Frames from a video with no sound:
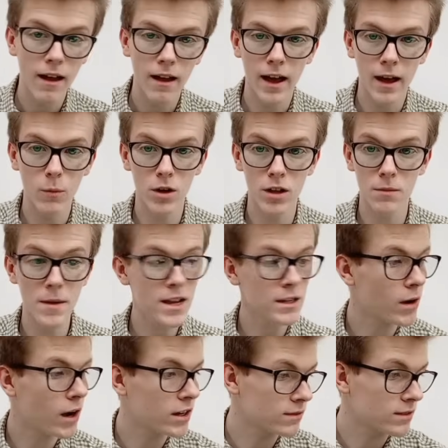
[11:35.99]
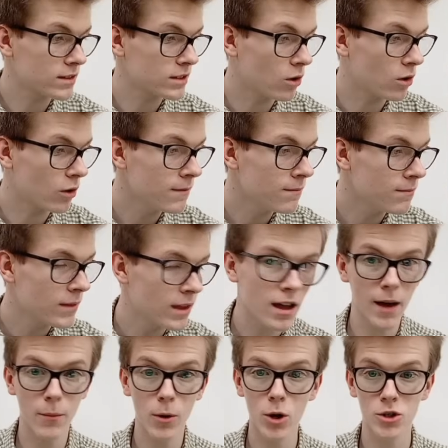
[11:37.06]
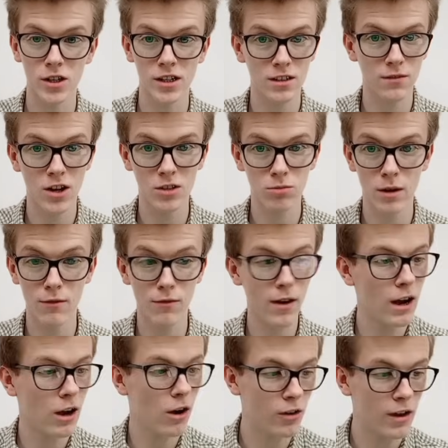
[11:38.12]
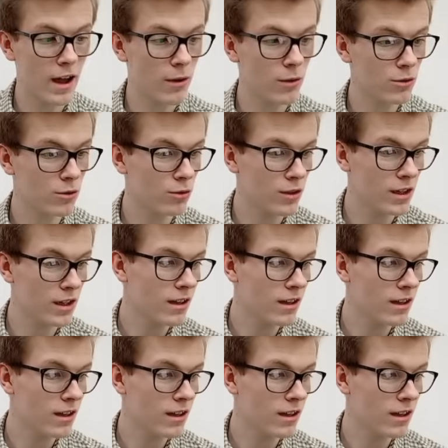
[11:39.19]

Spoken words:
And one of the best parts of this coin, I apologize, the video is probably very long now with all the